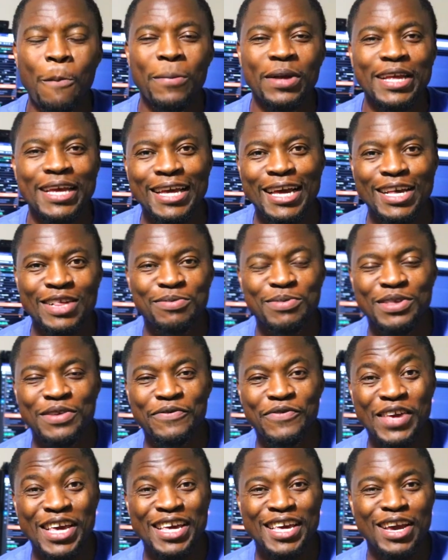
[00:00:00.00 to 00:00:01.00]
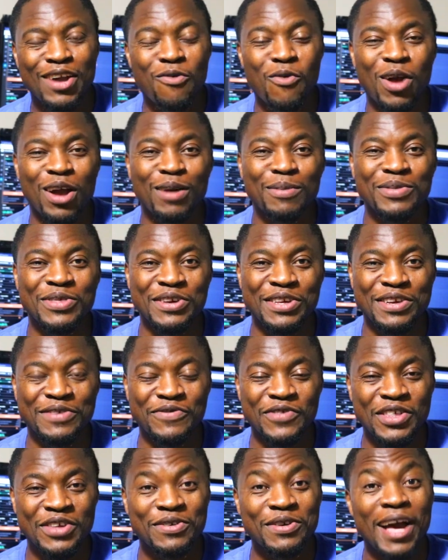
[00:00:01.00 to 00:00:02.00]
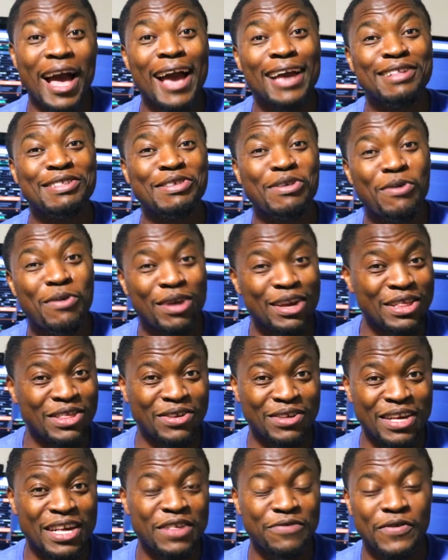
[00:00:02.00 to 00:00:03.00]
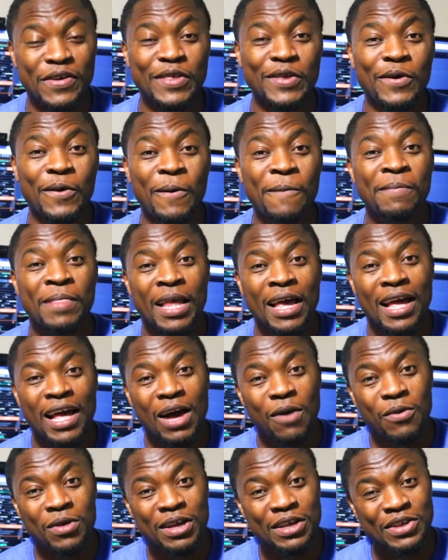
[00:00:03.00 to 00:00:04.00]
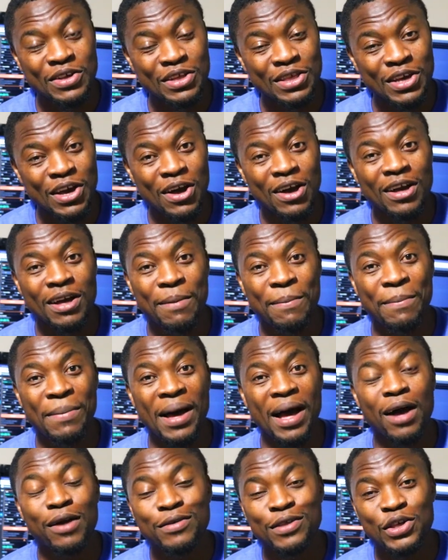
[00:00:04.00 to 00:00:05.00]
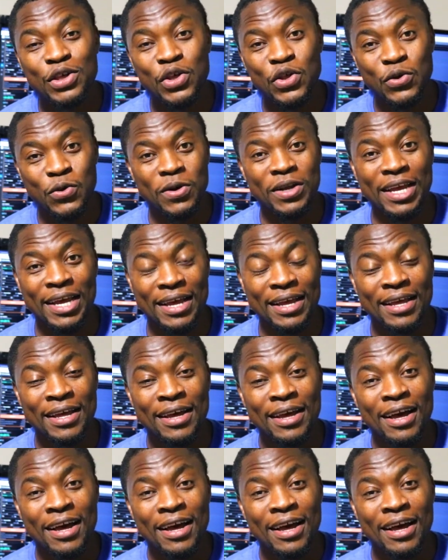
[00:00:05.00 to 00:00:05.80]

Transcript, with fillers: up money geeks, Mr. V here, welcome to the video guys. So in today's video, I want us to talk about shorting.